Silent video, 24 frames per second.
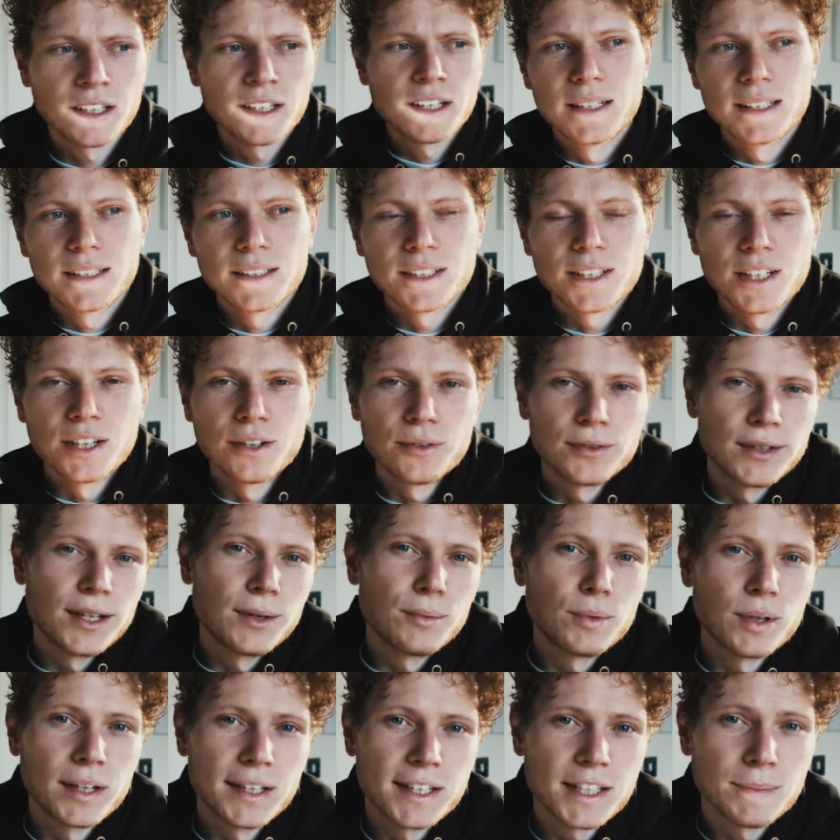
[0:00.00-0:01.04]
And you know, they
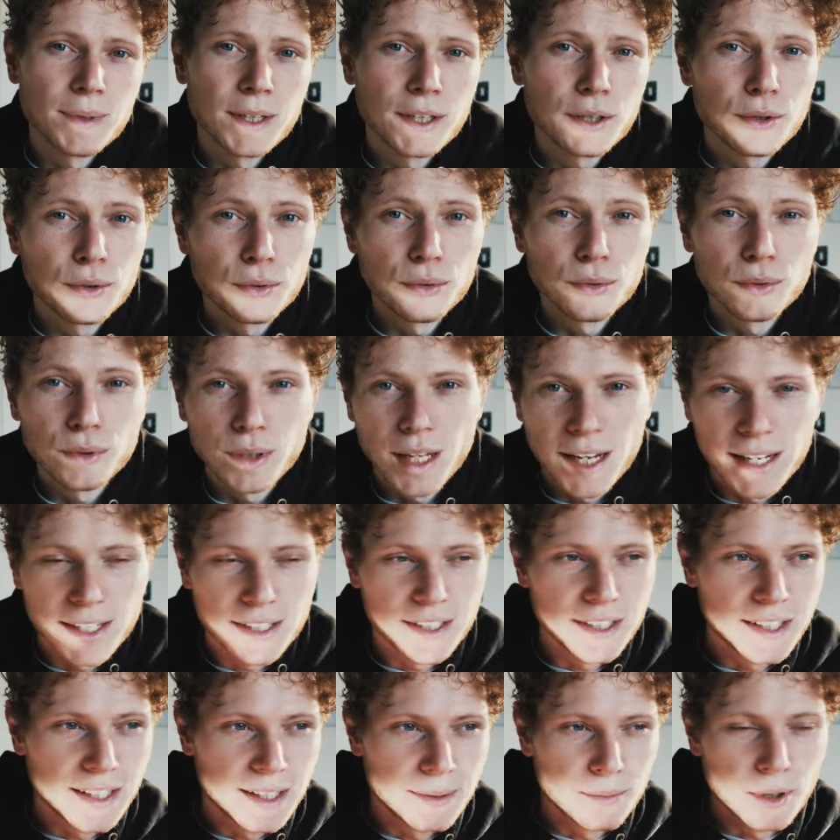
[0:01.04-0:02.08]
want it to be cool,
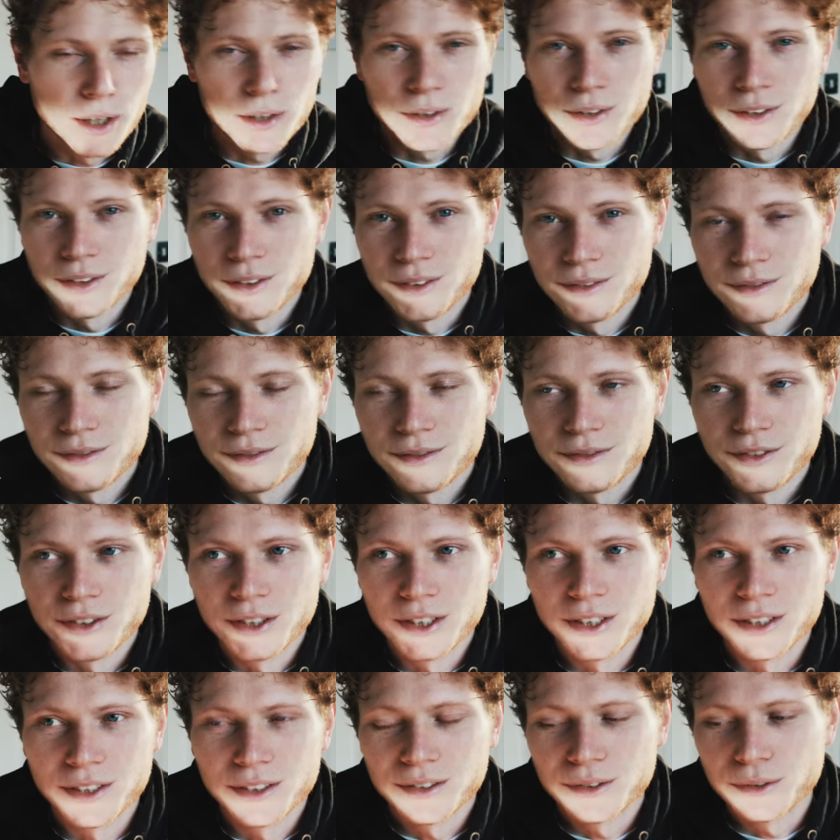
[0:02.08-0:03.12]
edgy, modern,
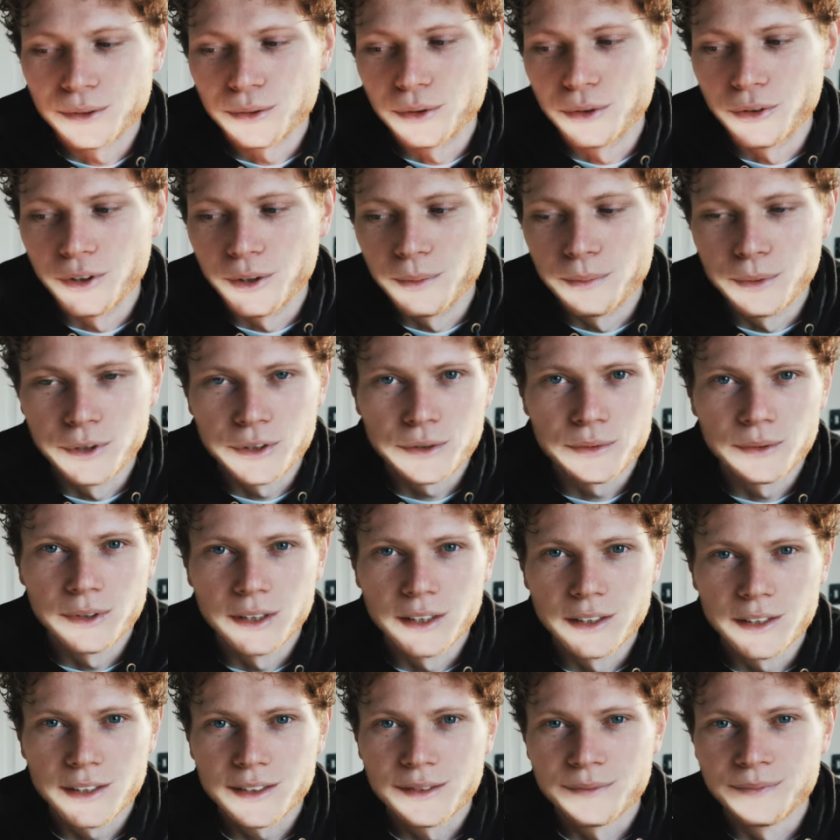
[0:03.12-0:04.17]
fun, all the
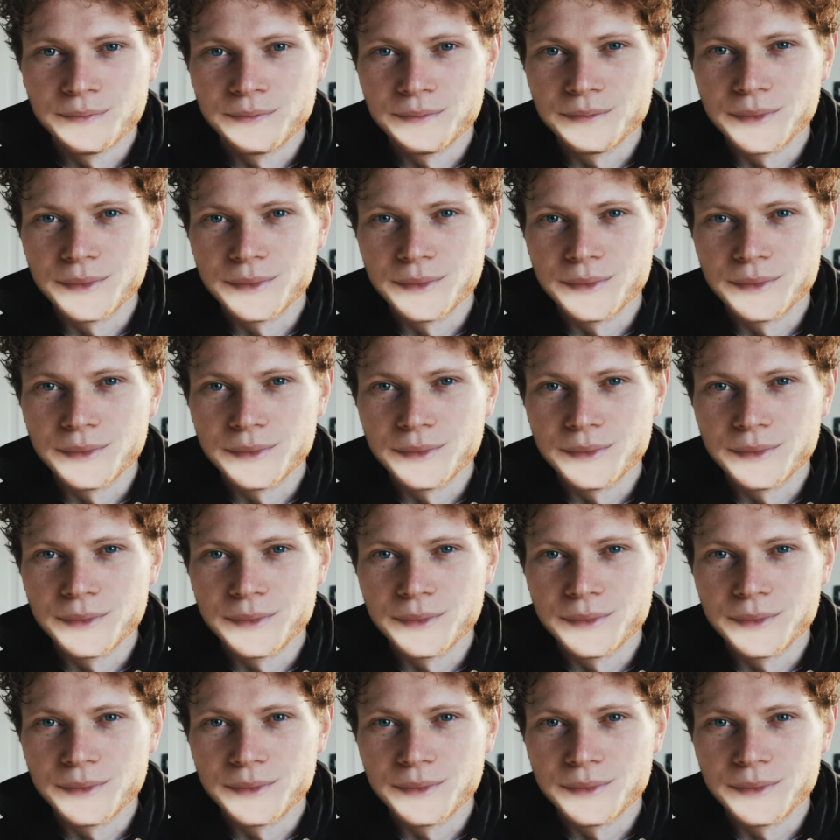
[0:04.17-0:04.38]
buzzwords.